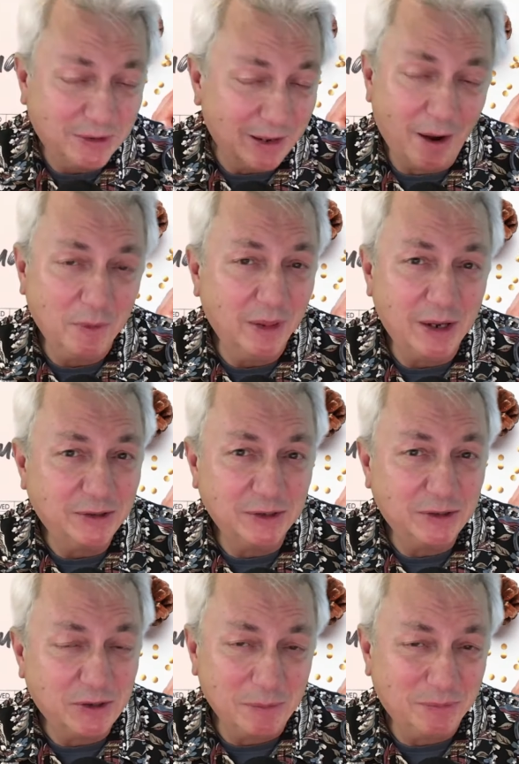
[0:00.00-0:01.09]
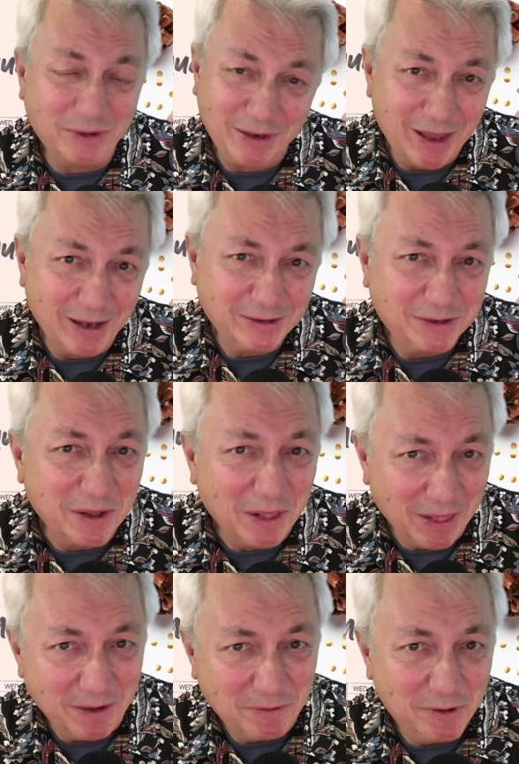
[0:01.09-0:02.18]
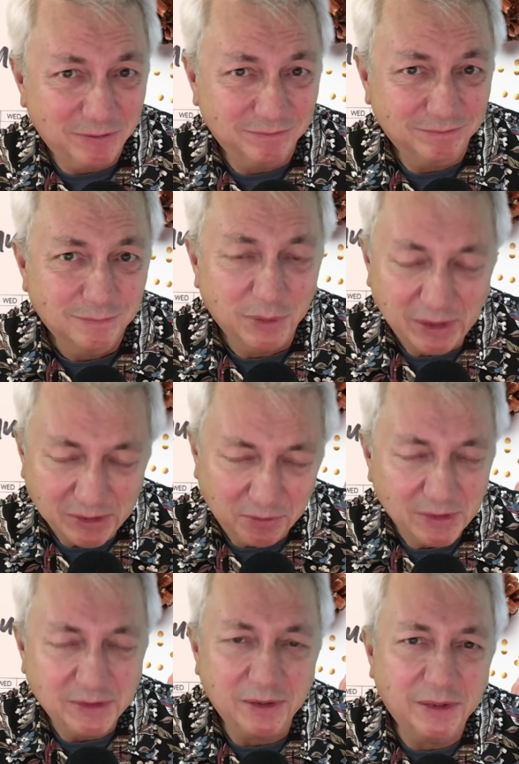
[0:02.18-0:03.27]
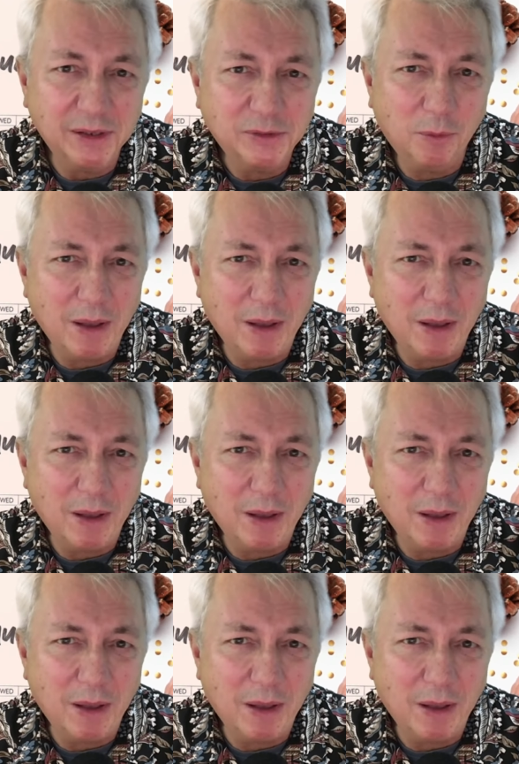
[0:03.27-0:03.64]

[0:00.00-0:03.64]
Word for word: to take our relationship to the next level, please visit this